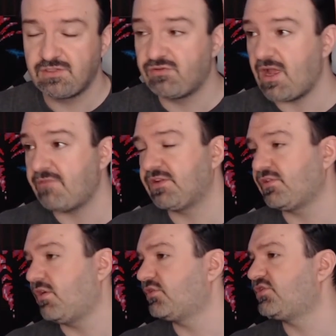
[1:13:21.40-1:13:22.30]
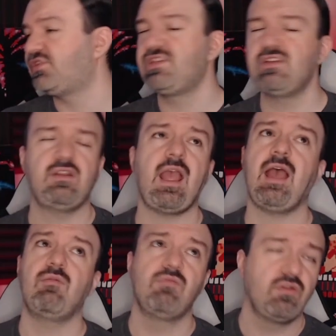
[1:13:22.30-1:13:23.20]
the graphics are still
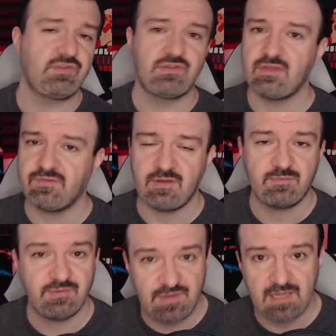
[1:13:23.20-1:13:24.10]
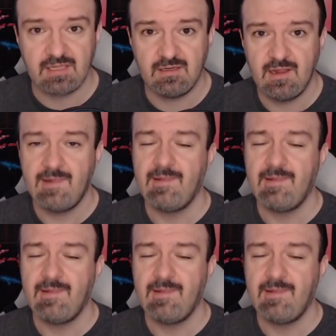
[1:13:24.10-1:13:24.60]
at most 30 frames per second.